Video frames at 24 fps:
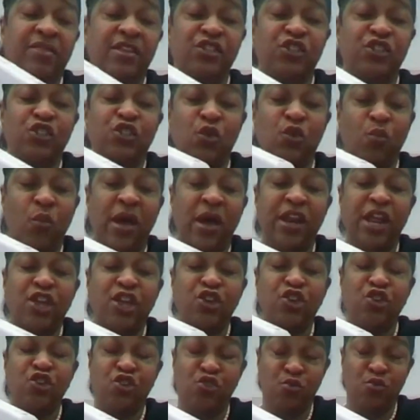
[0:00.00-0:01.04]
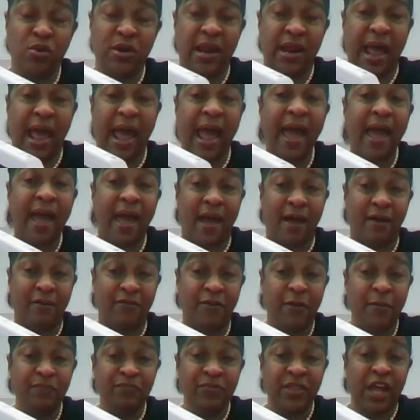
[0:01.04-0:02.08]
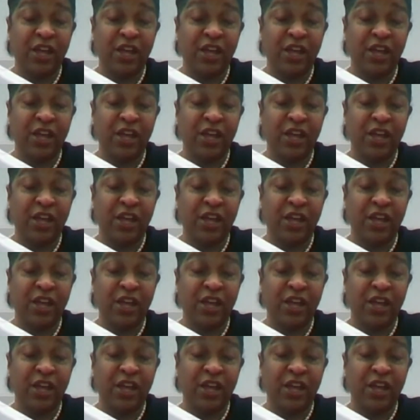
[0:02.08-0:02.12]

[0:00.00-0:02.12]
this is the one that you would have.